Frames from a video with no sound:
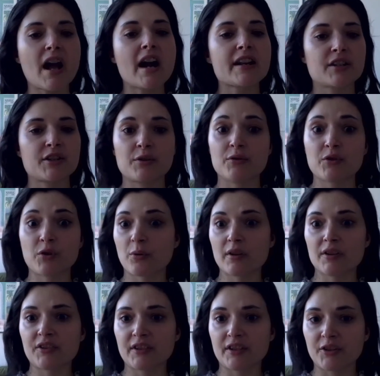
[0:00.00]
attitude
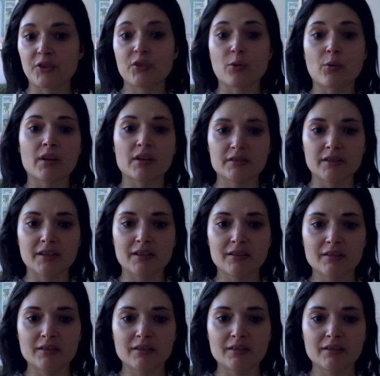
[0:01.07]
towards it historically.